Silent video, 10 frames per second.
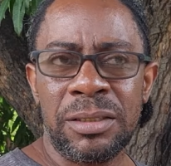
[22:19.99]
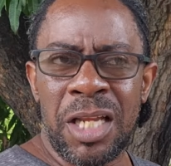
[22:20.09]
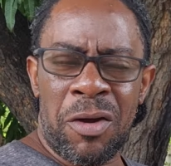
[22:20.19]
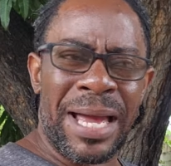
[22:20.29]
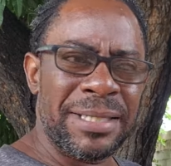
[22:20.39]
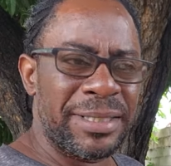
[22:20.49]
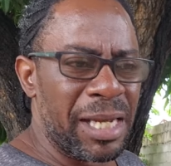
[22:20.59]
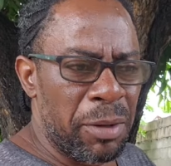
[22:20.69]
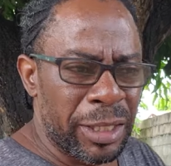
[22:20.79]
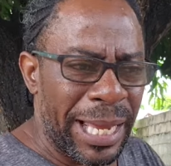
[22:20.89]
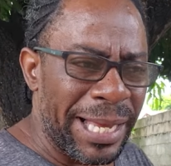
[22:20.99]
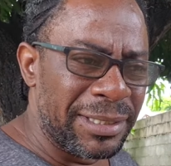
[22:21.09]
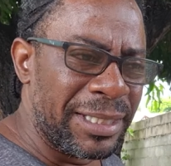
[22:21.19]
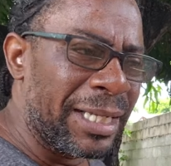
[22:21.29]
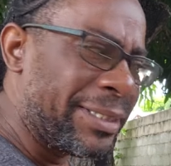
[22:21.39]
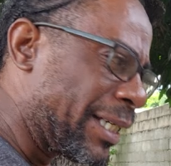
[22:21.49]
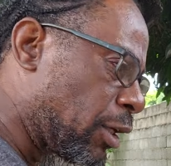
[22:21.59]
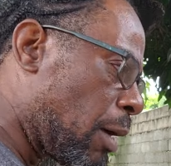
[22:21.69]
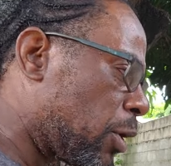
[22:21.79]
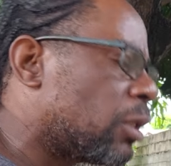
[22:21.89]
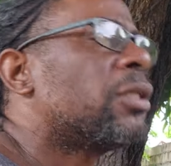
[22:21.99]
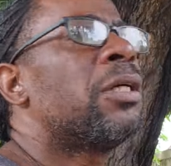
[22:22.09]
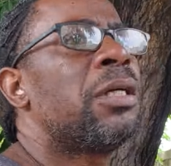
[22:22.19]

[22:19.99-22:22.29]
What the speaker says: No, auntie, I'm okay. Auntie, I'm okay.